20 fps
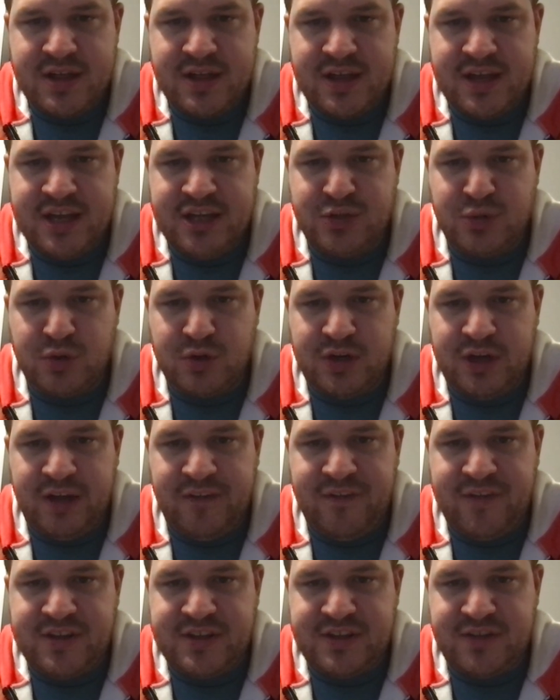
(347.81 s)
These were
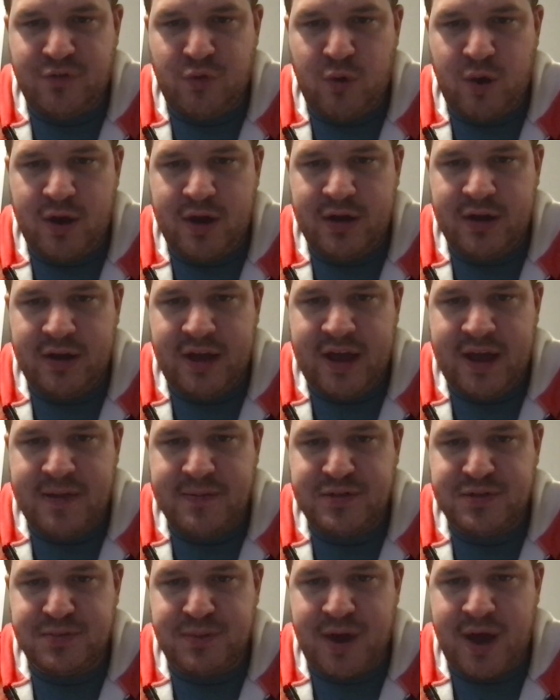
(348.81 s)
defensive won
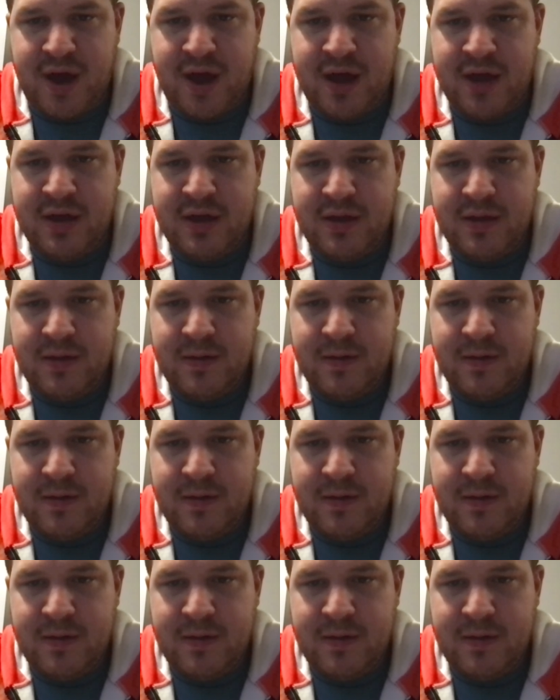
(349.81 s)
games by